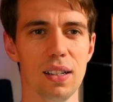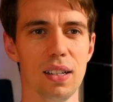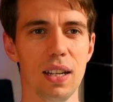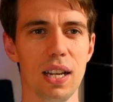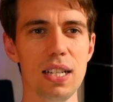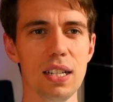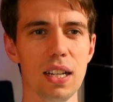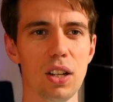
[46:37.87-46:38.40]

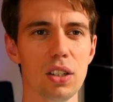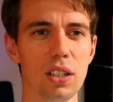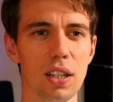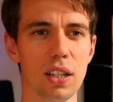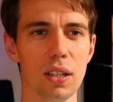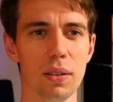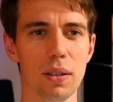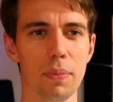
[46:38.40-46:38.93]
Isn't a
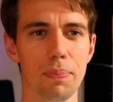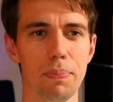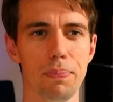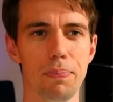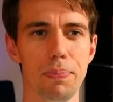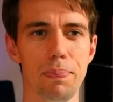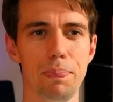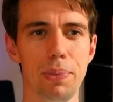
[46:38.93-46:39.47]
lockdown a
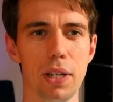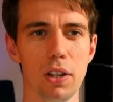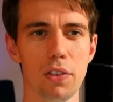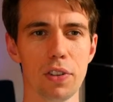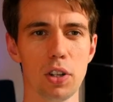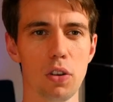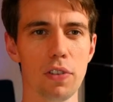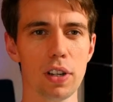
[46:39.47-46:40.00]
bit of
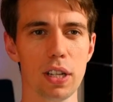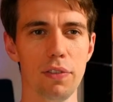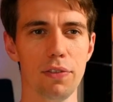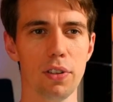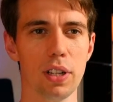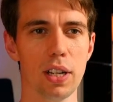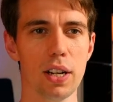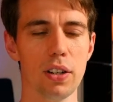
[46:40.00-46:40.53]
an overkill
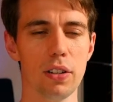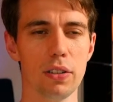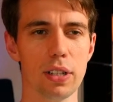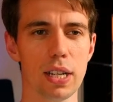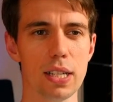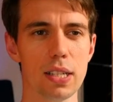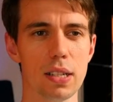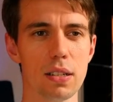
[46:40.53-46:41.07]
for 900
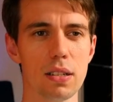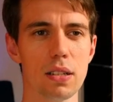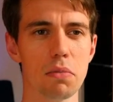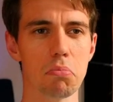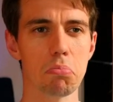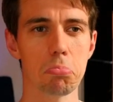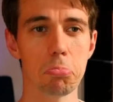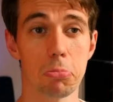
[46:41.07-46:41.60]
cases?
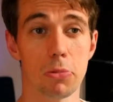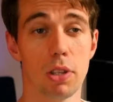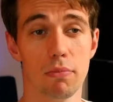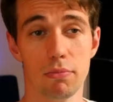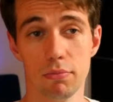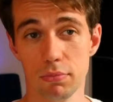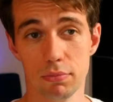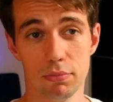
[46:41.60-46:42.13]

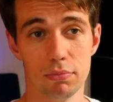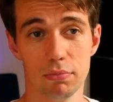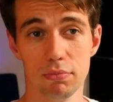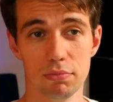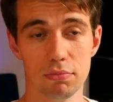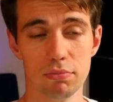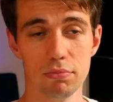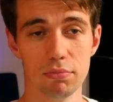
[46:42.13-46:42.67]

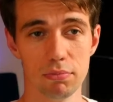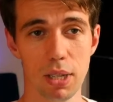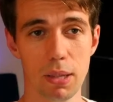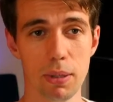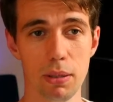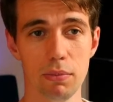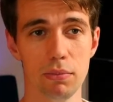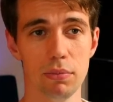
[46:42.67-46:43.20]

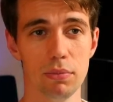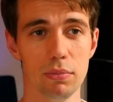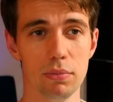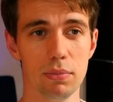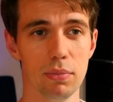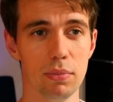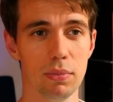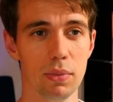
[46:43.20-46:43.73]
Maybe.
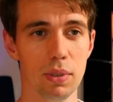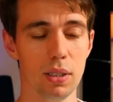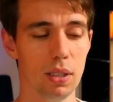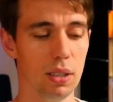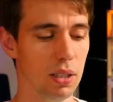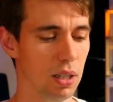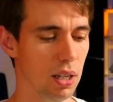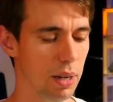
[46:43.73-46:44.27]

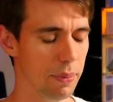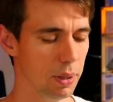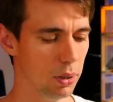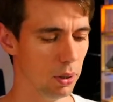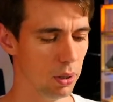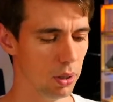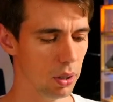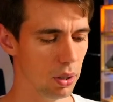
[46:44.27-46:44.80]
I mean,
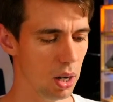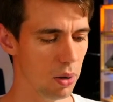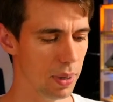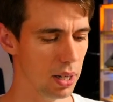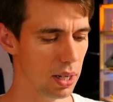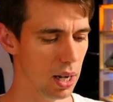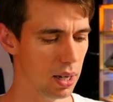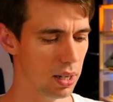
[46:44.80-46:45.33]
Tokyo, how
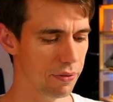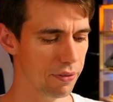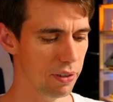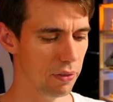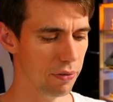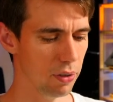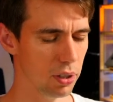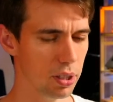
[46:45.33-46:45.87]
many are there?
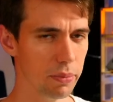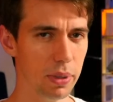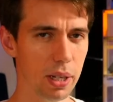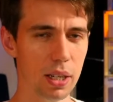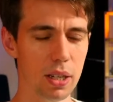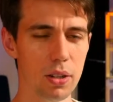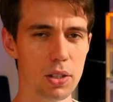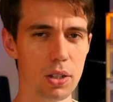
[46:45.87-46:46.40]
14
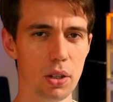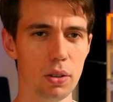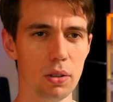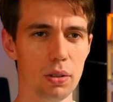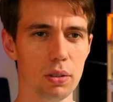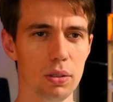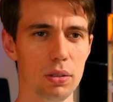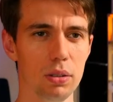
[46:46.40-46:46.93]
million or so
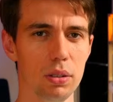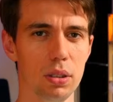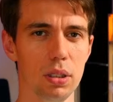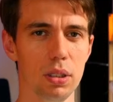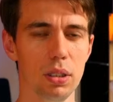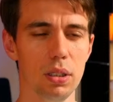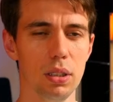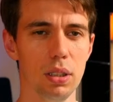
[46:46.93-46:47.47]

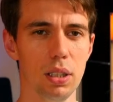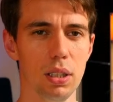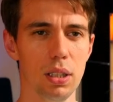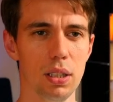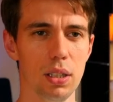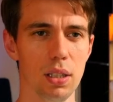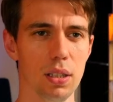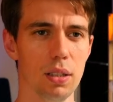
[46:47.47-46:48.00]

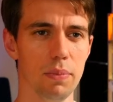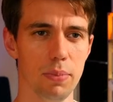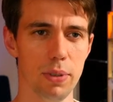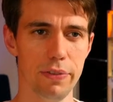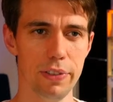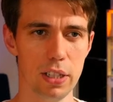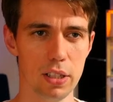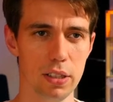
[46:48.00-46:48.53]
in the
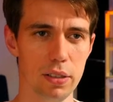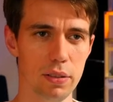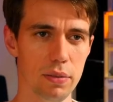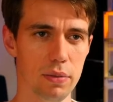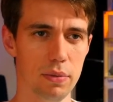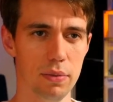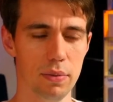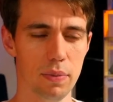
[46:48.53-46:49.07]
prefecture,
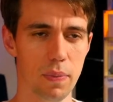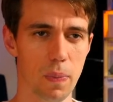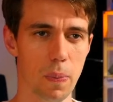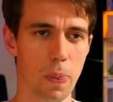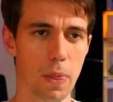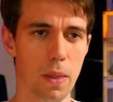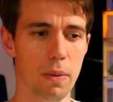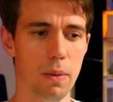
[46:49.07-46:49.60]

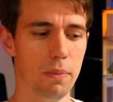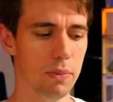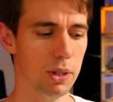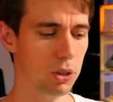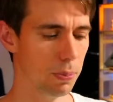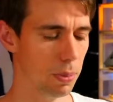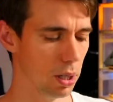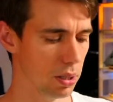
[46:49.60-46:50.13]

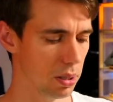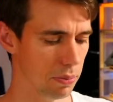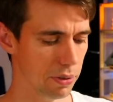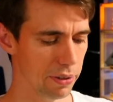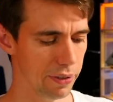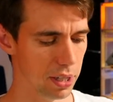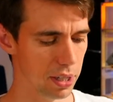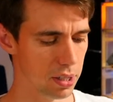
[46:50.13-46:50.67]
metropolitan
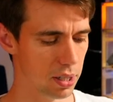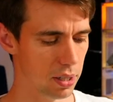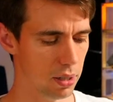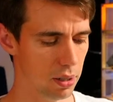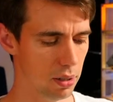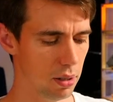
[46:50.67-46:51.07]
prefecture.